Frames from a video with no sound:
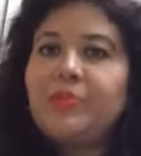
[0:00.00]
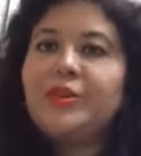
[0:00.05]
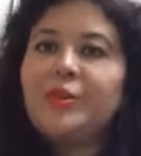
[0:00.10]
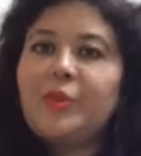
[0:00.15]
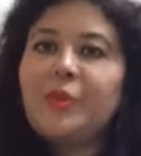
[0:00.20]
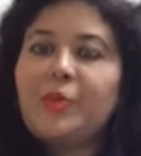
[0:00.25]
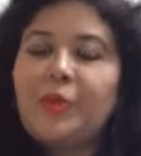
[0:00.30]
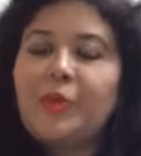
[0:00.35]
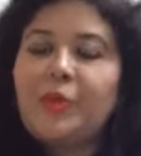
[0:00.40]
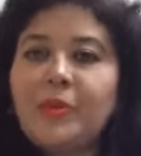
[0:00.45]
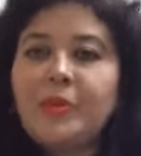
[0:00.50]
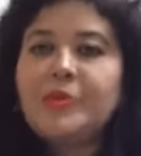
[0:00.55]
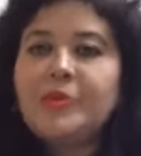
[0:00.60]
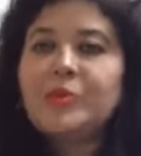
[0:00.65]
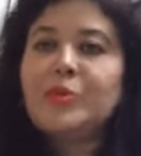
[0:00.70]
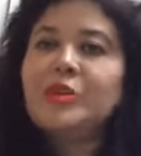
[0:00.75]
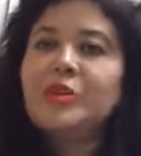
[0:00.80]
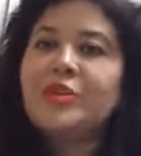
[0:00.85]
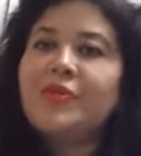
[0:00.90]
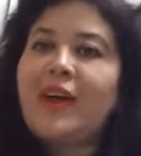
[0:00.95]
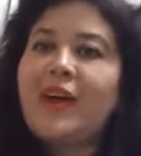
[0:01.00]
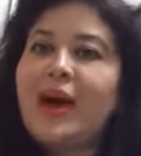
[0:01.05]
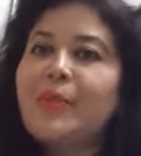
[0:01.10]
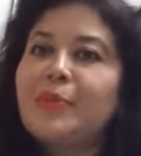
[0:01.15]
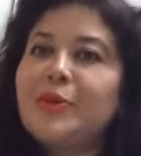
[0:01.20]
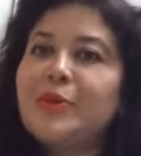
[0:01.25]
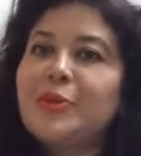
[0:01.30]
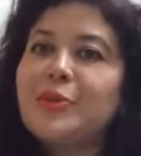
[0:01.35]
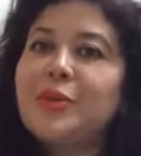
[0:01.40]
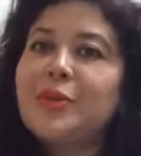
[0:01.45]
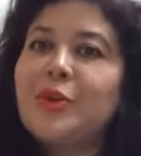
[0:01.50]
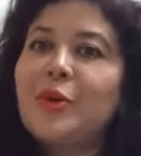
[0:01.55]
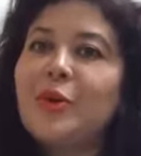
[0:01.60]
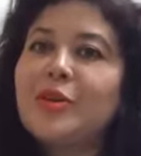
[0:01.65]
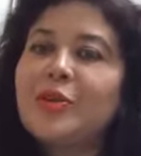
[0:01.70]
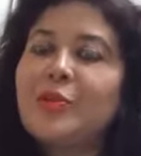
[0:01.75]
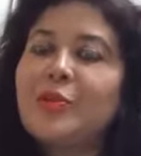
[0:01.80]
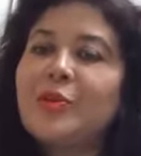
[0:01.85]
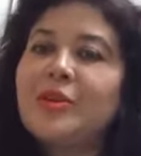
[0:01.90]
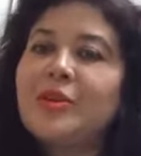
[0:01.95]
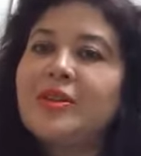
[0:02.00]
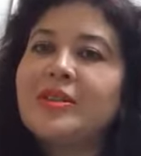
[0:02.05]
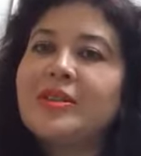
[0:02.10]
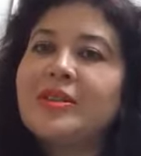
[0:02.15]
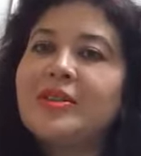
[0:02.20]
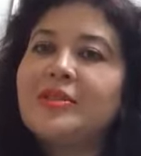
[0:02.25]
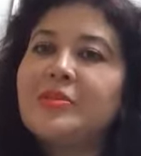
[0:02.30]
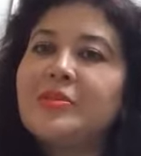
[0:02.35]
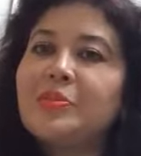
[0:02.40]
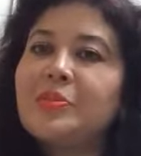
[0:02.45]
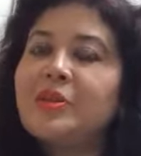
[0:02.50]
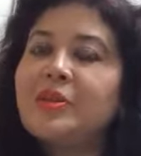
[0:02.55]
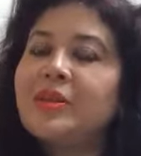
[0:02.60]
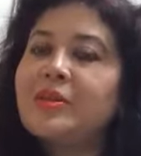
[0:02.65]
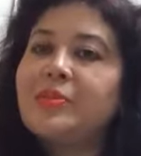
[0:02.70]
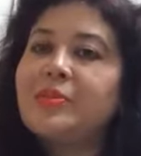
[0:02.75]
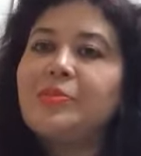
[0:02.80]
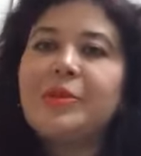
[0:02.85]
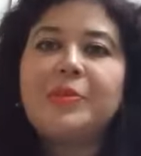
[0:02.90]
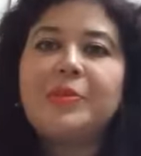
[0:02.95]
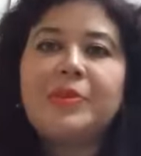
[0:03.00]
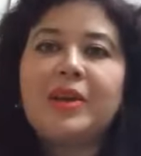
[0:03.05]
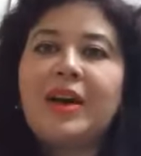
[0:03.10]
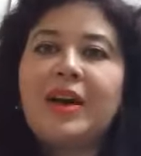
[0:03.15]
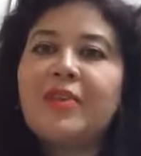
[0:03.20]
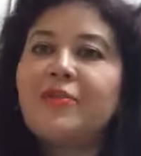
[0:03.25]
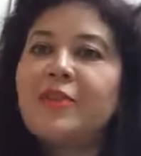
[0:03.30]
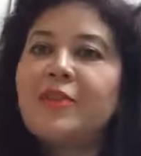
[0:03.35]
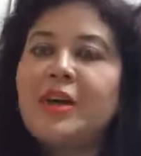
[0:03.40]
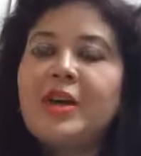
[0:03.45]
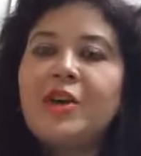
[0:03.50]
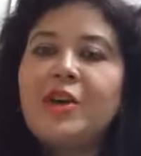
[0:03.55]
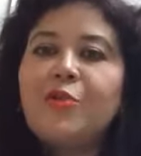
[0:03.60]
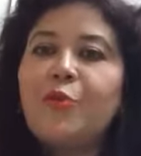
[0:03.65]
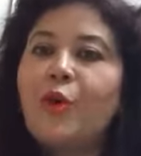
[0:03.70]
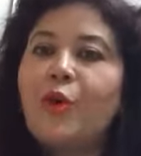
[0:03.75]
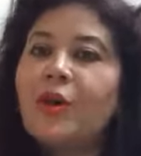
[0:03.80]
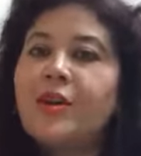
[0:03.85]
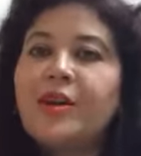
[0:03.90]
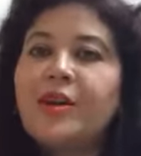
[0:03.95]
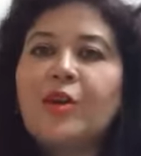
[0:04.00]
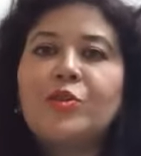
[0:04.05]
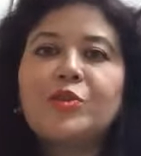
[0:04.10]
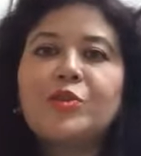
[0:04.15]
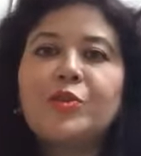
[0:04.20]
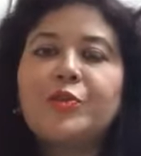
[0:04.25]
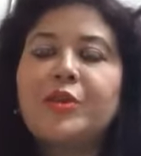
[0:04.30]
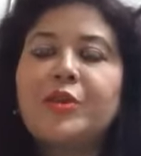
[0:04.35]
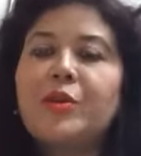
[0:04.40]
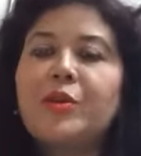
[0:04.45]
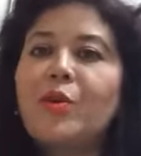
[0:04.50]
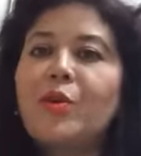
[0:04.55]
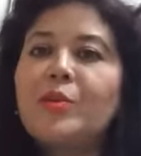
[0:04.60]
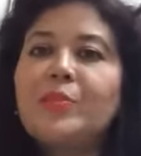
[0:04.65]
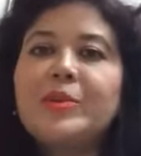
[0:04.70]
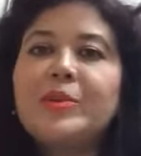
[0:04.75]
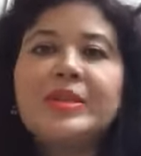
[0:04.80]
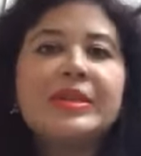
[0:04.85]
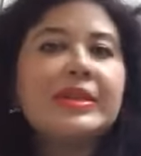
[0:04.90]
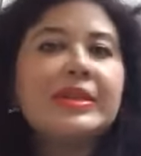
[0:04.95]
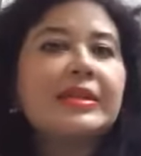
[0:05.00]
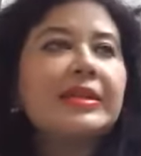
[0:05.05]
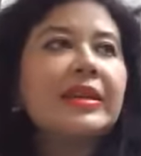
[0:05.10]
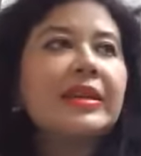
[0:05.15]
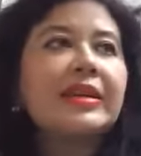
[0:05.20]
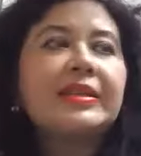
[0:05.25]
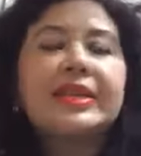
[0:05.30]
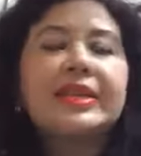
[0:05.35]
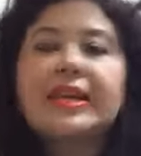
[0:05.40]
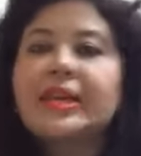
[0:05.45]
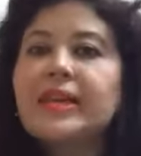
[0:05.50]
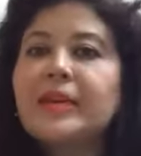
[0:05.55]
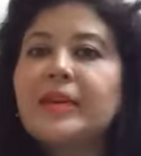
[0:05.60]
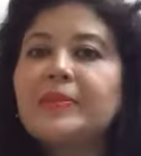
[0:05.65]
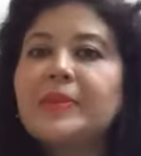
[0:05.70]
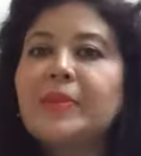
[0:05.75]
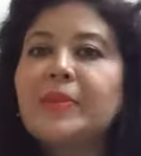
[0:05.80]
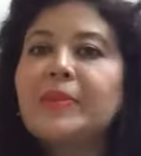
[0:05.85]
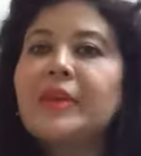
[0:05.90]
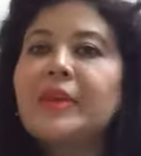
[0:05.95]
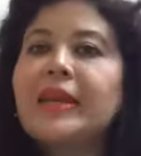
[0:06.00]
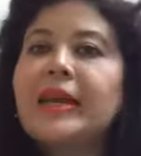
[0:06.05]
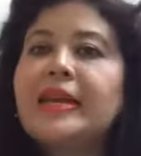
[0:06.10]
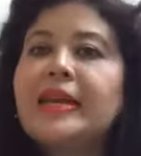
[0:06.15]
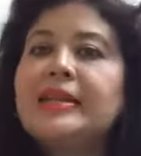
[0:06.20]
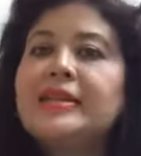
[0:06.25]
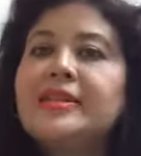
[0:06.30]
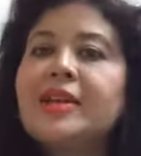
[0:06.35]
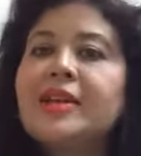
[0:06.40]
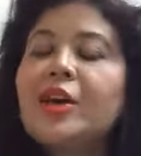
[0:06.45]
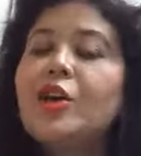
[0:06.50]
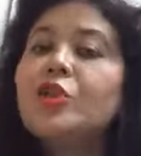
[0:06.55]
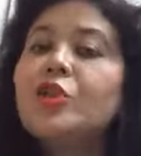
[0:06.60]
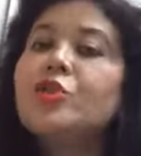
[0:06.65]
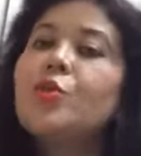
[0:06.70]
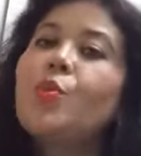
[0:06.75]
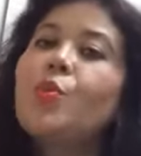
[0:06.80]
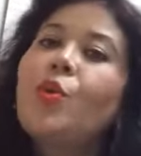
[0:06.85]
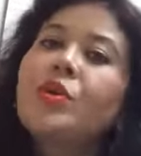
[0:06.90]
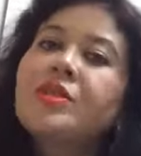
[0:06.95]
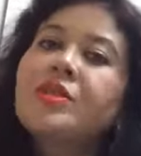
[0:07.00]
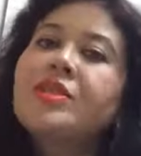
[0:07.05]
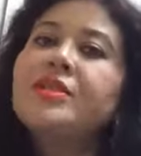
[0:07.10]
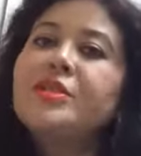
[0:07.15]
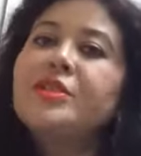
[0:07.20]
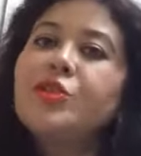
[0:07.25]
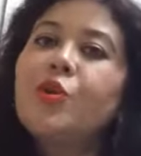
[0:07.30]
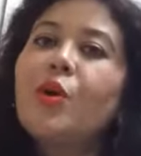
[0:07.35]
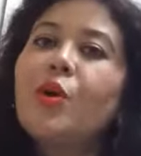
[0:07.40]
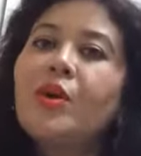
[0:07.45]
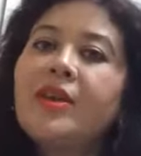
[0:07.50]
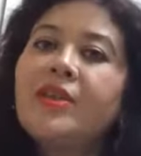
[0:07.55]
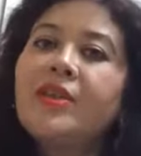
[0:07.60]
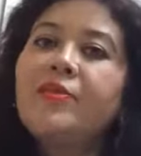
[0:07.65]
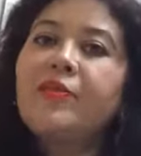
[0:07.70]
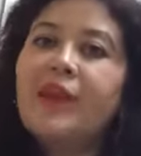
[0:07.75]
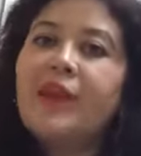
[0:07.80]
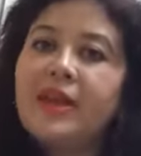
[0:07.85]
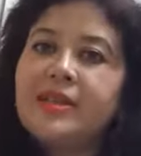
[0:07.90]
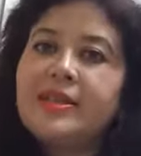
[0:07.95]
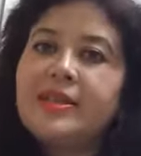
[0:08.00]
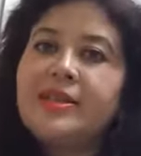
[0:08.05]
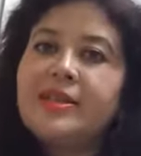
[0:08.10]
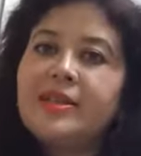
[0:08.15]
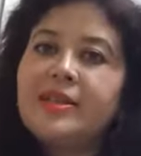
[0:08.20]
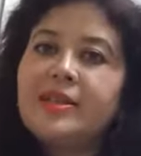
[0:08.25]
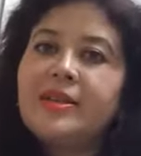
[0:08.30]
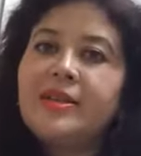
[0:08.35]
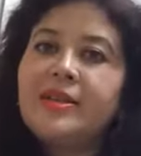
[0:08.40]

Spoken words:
problems which have happened to the entrepreneurs. The people have fallen out of their own business, they're taking up something else. So what is your advice?